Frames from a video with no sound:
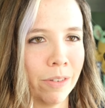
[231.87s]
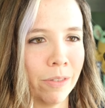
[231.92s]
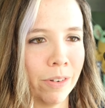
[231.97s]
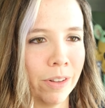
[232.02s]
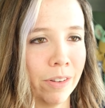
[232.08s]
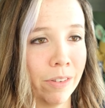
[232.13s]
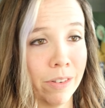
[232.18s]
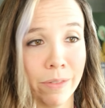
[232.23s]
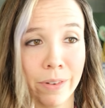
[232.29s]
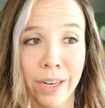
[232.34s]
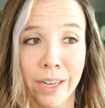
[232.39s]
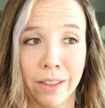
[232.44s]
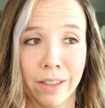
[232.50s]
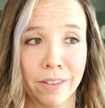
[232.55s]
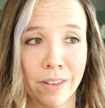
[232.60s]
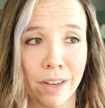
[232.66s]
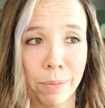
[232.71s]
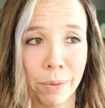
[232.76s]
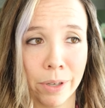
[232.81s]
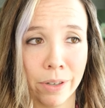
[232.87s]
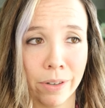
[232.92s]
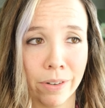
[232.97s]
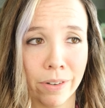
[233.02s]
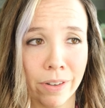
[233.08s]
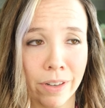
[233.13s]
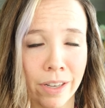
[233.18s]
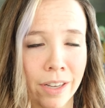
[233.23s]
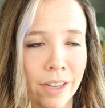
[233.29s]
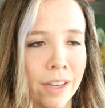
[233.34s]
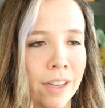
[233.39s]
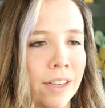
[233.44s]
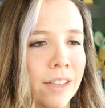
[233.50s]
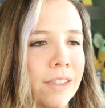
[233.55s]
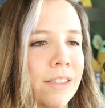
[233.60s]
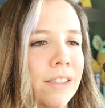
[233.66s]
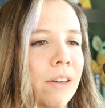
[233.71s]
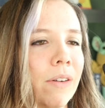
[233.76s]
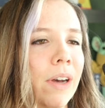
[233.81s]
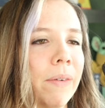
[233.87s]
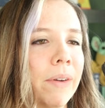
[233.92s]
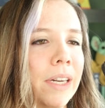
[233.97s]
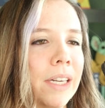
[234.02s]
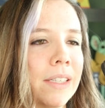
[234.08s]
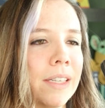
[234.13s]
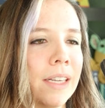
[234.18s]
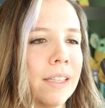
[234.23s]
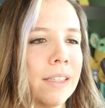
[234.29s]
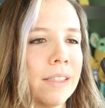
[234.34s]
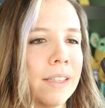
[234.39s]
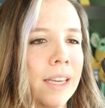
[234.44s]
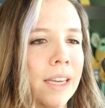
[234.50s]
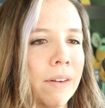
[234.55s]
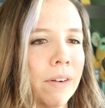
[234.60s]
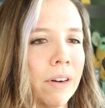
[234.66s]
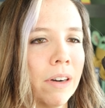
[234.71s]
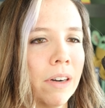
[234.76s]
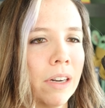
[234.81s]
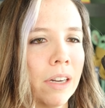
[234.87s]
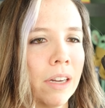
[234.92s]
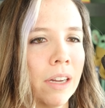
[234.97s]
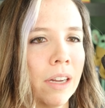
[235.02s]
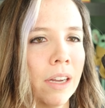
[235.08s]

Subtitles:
for this to rank in the top of Google. So I'm going to take this keyword